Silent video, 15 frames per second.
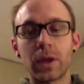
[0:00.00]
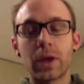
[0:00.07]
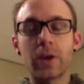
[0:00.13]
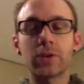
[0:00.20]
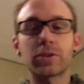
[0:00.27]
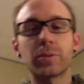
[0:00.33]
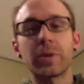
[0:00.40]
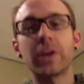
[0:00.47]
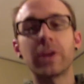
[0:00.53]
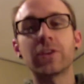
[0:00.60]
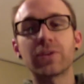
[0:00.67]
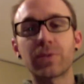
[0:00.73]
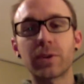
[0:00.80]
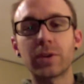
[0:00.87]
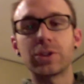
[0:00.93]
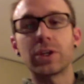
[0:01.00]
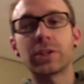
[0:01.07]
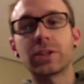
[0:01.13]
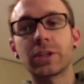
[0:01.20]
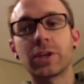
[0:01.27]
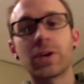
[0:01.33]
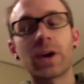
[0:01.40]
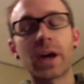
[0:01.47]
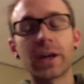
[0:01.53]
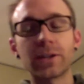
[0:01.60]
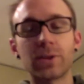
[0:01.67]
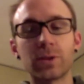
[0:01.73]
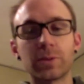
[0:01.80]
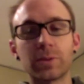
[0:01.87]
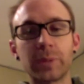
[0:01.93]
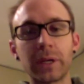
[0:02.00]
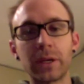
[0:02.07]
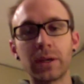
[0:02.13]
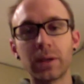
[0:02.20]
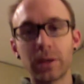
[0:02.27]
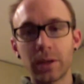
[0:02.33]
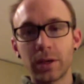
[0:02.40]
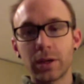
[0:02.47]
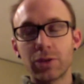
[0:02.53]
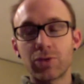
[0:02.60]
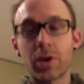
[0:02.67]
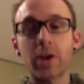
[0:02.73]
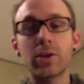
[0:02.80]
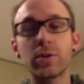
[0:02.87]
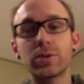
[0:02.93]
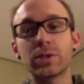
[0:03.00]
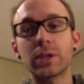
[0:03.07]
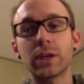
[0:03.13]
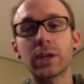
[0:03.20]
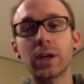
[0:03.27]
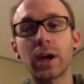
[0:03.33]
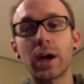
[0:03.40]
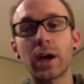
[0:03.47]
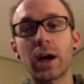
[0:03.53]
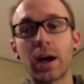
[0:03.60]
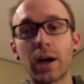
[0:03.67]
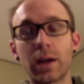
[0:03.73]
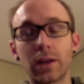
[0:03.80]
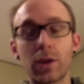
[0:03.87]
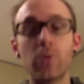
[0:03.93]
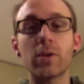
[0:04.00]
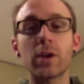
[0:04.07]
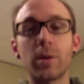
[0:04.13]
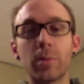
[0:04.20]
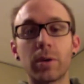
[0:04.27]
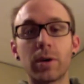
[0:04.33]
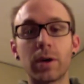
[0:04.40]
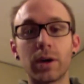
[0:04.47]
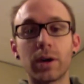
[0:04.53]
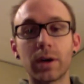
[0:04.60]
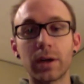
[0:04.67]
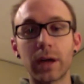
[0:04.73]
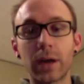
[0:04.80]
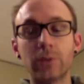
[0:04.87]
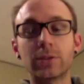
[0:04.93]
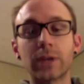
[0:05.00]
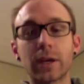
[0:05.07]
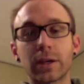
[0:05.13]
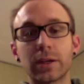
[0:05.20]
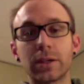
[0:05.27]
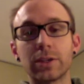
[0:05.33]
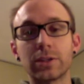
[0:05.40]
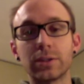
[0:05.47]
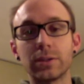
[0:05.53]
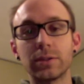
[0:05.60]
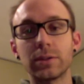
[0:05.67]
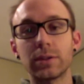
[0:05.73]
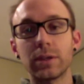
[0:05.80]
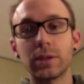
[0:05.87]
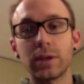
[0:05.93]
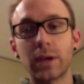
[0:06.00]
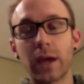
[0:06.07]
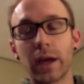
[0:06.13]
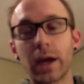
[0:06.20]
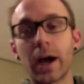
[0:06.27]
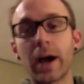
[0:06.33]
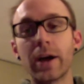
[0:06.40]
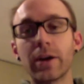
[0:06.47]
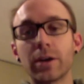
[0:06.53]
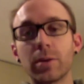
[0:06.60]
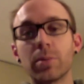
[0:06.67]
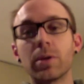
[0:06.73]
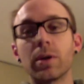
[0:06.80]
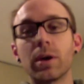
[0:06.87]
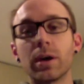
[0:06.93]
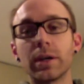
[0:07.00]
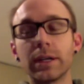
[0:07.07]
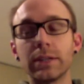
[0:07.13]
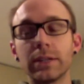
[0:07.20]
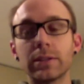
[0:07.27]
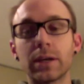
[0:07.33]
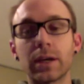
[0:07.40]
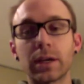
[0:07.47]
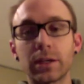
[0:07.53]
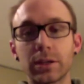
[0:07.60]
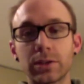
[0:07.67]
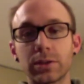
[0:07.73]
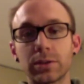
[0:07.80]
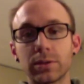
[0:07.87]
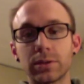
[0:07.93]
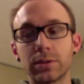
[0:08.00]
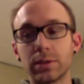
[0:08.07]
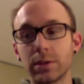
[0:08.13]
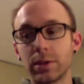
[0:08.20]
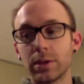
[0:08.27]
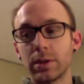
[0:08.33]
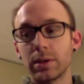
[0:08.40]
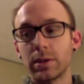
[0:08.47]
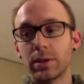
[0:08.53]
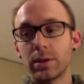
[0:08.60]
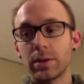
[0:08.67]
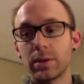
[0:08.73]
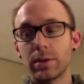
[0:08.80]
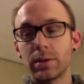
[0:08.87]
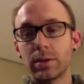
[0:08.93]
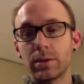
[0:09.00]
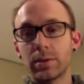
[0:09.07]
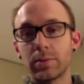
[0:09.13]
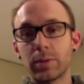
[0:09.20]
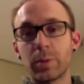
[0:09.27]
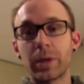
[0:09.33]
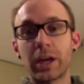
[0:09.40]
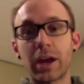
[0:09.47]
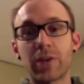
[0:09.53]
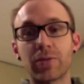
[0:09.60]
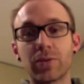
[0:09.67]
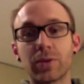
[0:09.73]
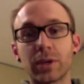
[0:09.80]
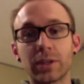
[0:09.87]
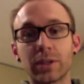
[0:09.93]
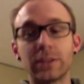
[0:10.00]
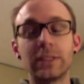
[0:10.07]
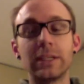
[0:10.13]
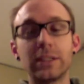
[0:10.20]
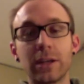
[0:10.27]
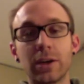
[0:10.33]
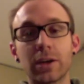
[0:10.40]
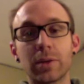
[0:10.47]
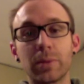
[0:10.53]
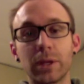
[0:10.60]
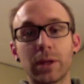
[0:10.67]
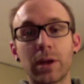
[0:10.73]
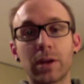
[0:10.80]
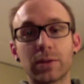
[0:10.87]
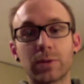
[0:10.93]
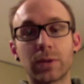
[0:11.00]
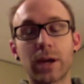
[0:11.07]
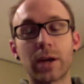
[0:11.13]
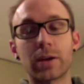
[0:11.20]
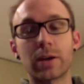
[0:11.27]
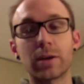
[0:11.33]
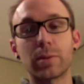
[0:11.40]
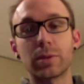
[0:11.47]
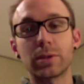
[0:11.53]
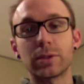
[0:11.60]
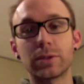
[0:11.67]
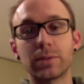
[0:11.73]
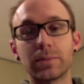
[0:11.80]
Here are some hints for adjusting your ISO speed. Try using a lower number on outside conditions and a higher number on inside conditions. But be careful because detail can be lost with higher numbers.